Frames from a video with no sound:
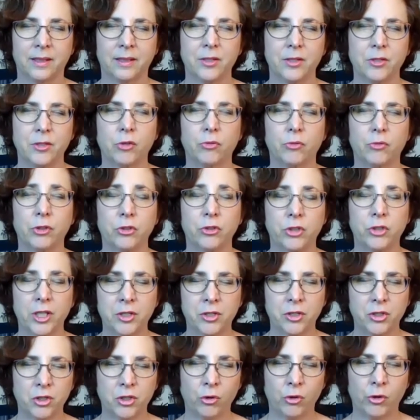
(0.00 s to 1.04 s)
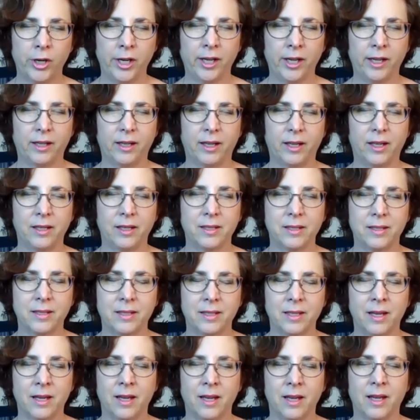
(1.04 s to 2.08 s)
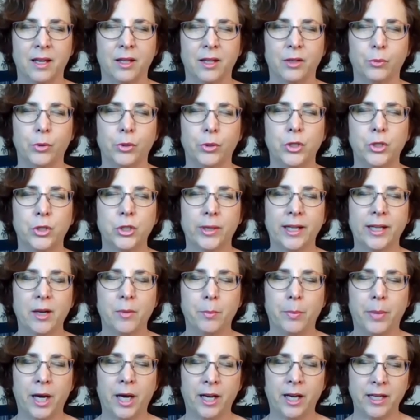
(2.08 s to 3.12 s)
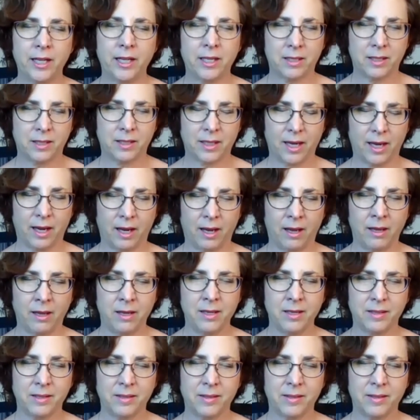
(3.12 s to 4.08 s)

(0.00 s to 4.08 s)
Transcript: So if you're just joining us, we're doing a body scan.